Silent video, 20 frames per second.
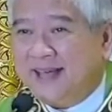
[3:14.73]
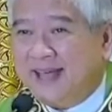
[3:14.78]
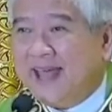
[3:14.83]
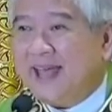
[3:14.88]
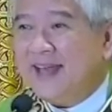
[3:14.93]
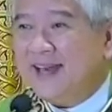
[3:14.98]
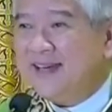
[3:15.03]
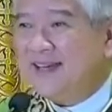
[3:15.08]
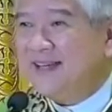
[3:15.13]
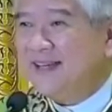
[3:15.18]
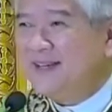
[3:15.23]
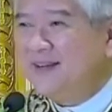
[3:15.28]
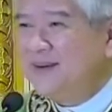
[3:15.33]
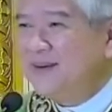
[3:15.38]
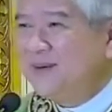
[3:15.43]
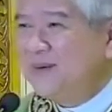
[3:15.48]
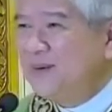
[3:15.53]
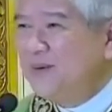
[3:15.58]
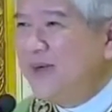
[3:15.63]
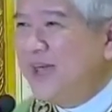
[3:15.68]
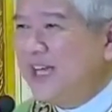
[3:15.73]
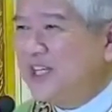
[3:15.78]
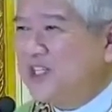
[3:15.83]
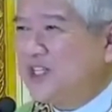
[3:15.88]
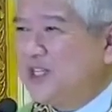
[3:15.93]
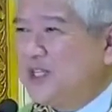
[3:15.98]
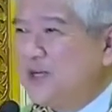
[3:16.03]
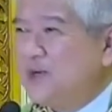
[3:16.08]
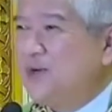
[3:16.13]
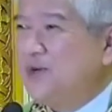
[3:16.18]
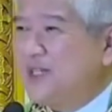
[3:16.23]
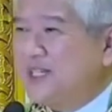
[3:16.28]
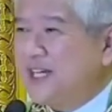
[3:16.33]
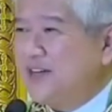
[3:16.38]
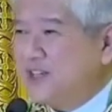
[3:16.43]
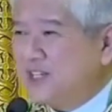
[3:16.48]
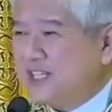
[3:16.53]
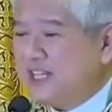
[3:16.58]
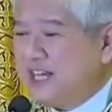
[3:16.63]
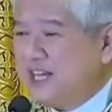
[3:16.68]
And we excuse
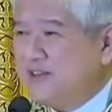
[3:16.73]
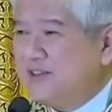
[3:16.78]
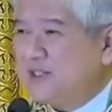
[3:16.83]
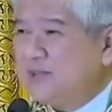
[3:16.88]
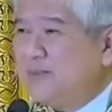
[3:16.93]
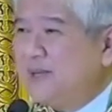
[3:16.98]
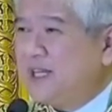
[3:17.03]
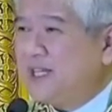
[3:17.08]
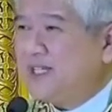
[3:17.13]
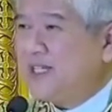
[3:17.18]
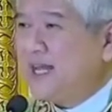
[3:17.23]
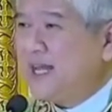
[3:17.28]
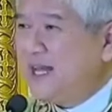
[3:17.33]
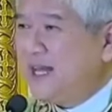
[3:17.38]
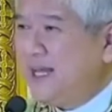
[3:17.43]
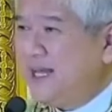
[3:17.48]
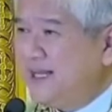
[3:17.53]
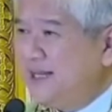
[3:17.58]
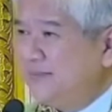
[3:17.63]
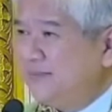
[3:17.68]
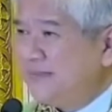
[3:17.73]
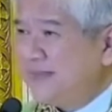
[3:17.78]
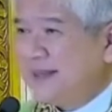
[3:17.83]
ourselves by saying,